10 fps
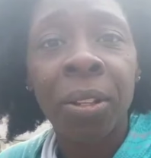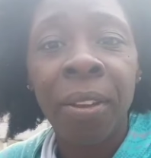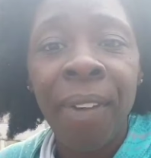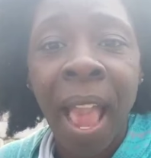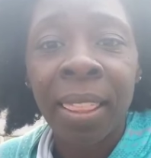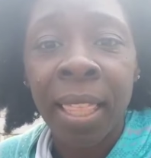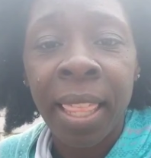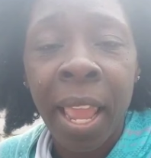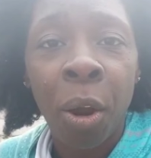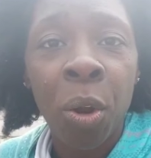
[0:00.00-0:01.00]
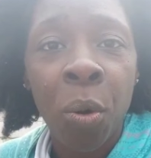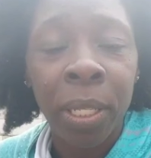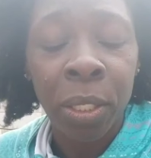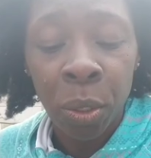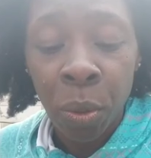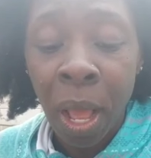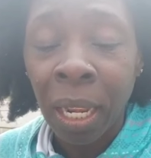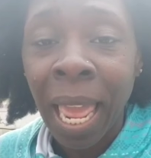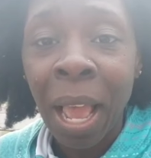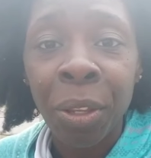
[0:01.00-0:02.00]
the fact that they are going to
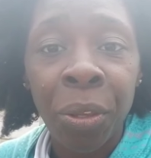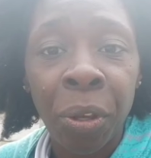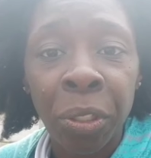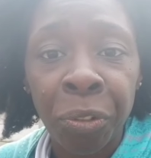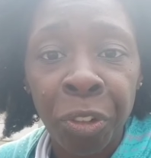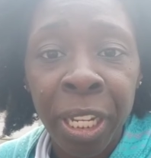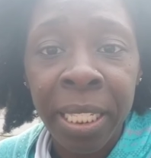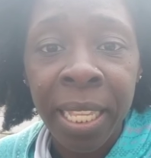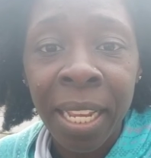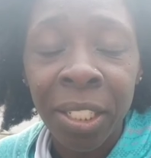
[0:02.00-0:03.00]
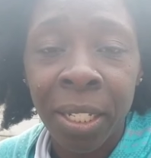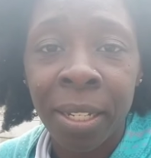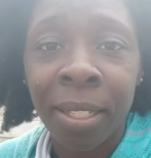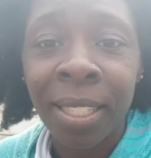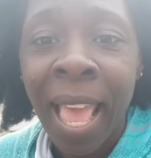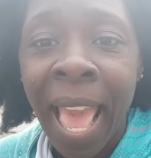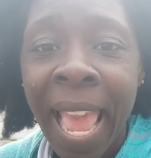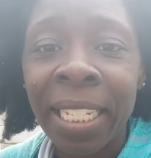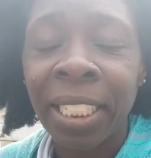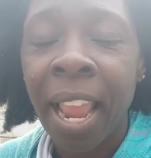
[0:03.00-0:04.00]
allow you those free sessions. Hey
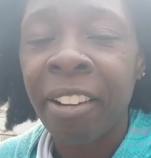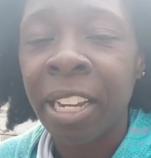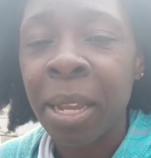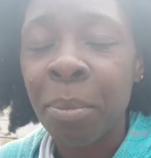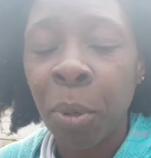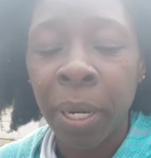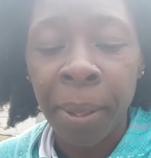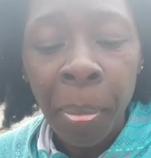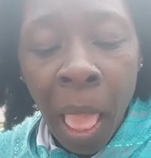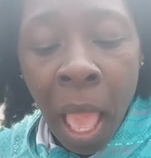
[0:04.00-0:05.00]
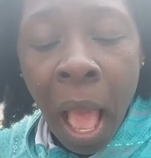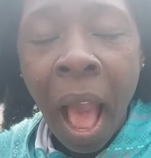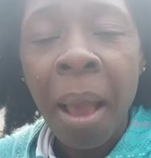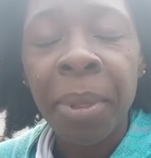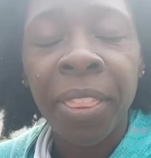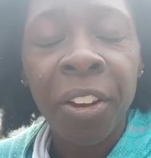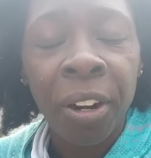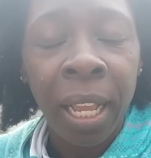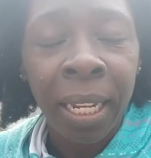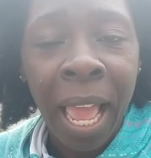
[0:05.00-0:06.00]
Sharon, good morning. That they're going
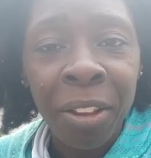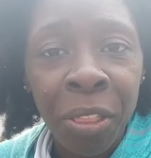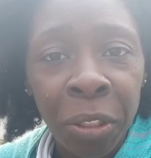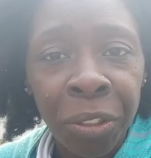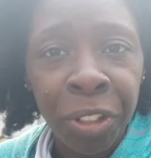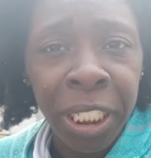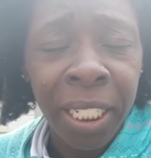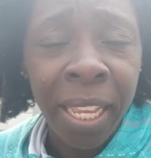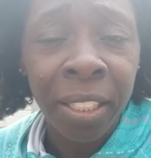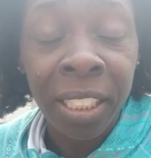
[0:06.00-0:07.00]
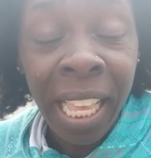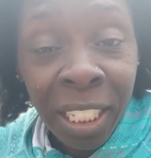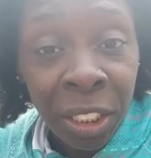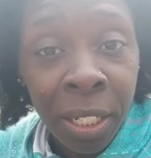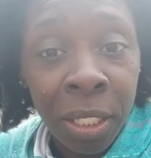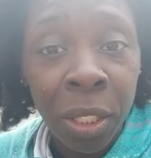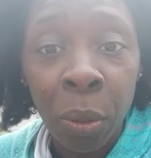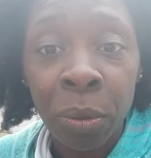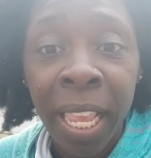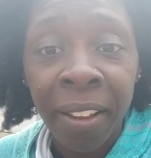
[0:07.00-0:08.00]
to allow you those free sessions, so
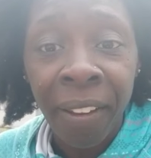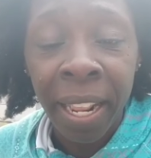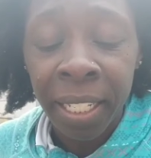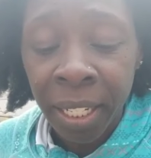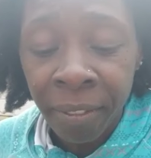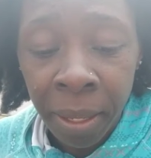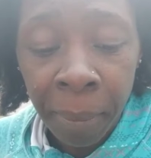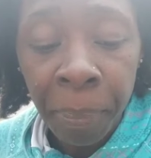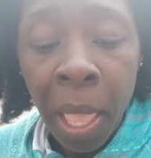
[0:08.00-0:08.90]
take advantage of them.